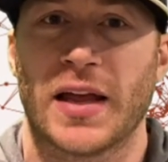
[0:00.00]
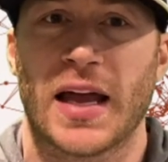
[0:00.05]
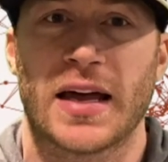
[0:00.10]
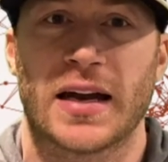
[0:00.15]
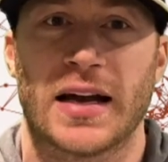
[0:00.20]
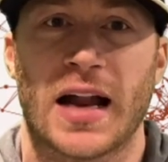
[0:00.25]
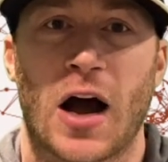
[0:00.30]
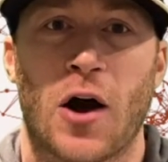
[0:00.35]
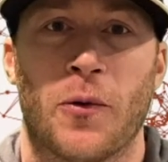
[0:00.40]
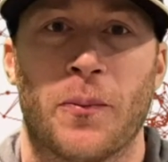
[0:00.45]
He
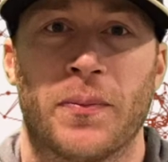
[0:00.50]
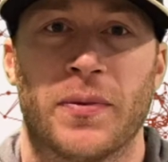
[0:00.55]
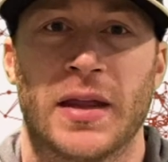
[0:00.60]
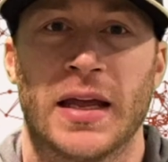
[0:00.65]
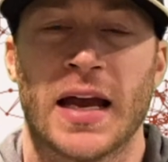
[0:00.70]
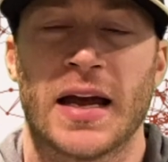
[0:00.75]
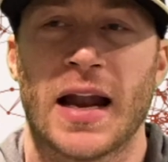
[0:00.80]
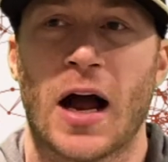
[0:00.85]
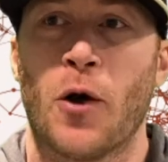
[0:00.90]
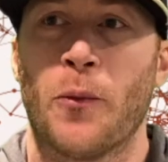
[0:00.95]
had
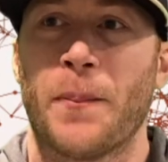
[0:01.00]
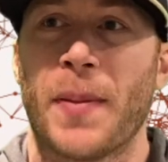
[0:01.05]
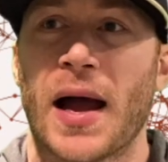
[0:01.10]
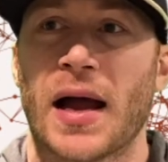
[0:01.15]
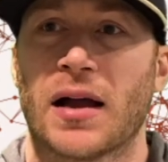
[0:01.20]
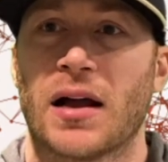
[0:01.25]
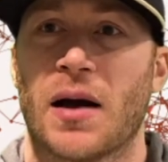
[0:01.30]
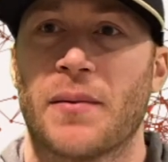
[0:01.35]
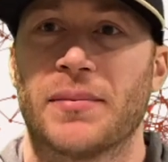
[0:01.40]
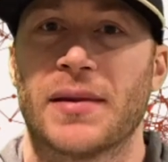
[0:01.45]

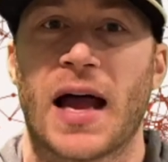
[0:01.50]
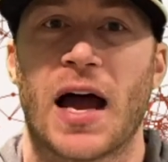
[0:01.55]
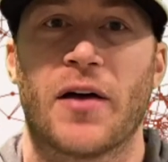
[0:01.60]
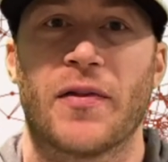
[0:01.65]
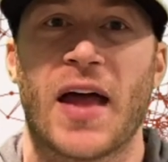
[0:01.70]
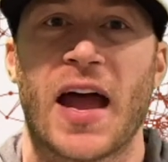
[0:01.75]
Outback come down.